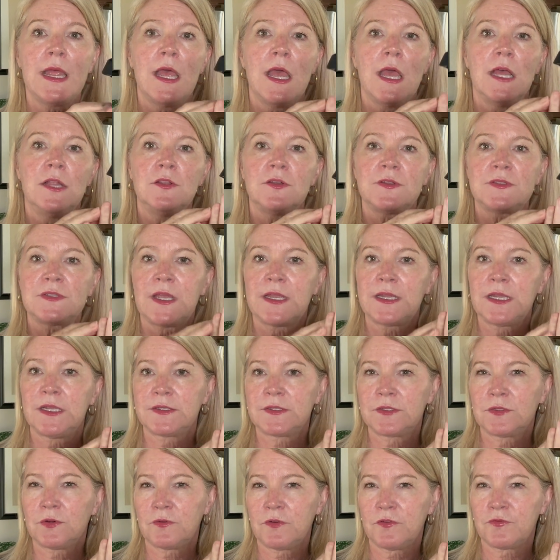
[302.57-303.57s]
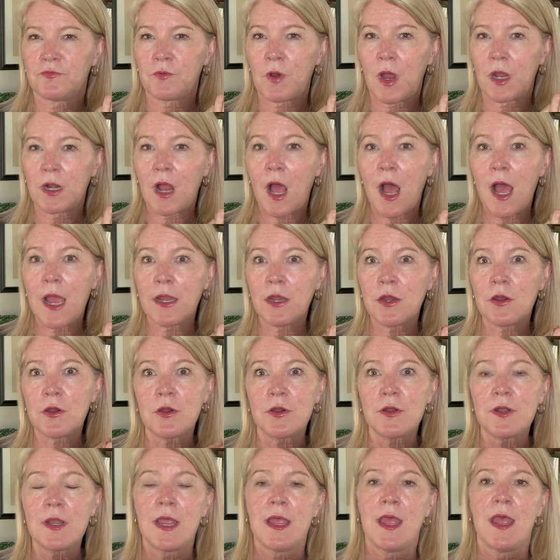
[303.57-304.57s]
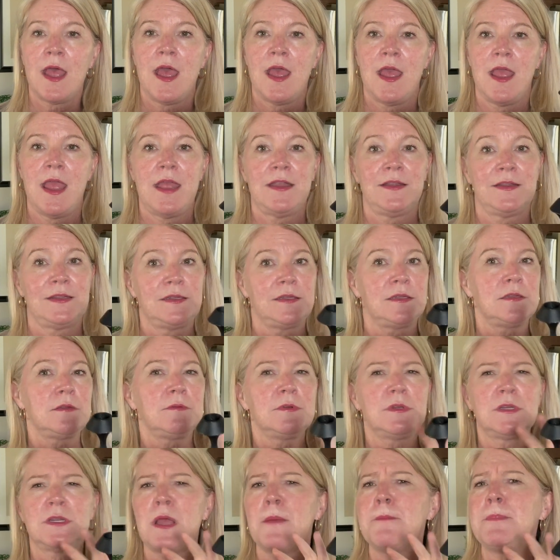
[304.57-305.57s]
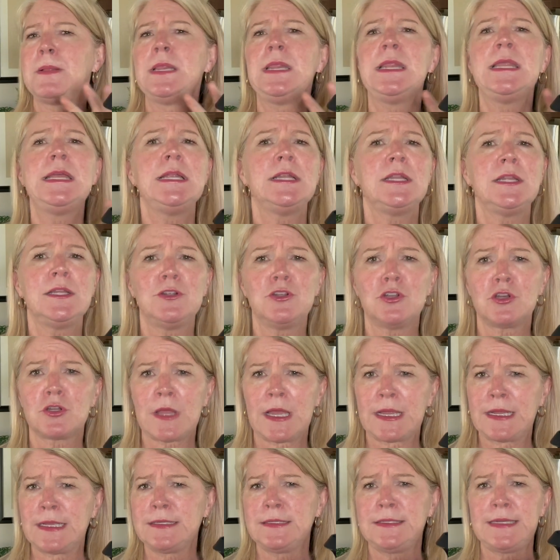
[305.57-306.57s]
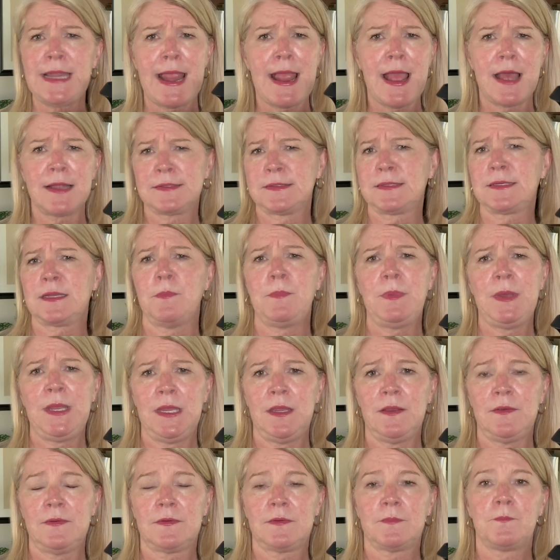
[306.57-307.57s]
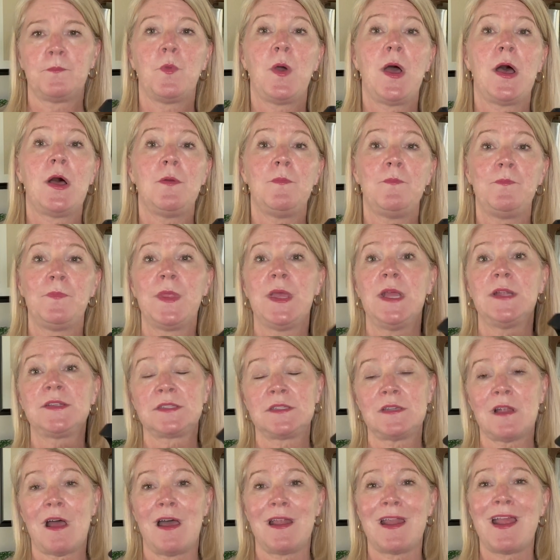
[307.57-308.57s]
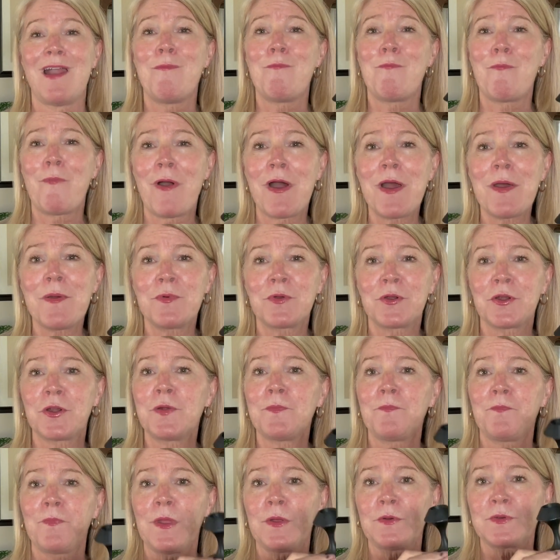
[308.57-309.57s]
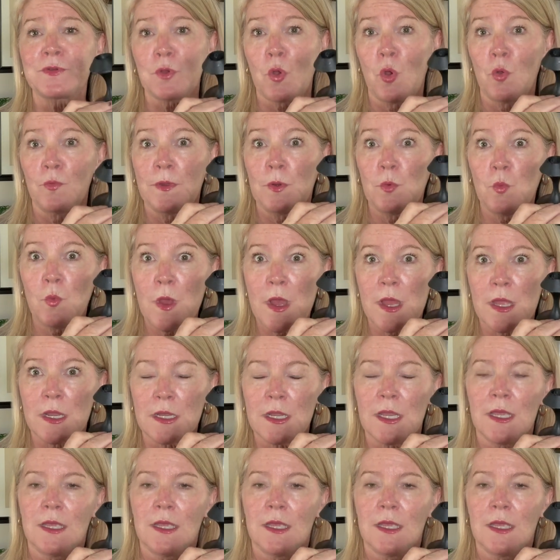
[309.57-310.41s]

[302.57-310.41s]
It looks like it's sort of wrought iron. Completely looked like a dance piece. Well, it's not. And bummer, there was only one.